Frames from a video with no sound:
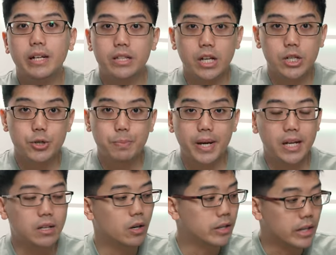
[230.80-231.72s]
and
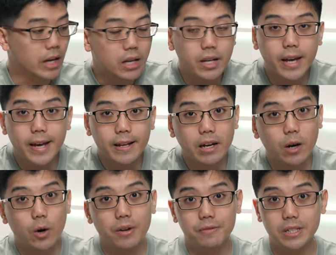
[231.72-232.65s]
touchpad, on the other hand,
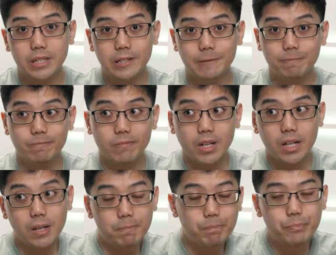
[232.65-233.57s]
however,
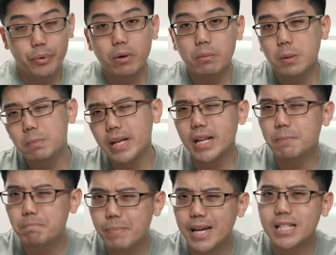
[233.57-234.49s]
are probably the
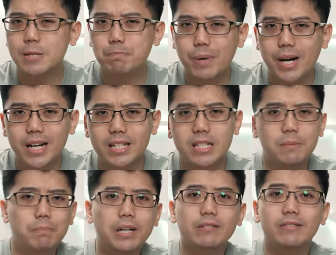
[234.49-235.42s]
best parts
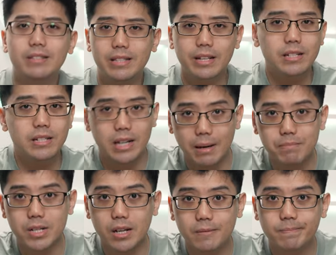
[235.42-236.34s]
about this
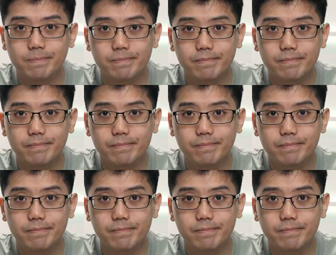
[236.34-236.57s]
laptop.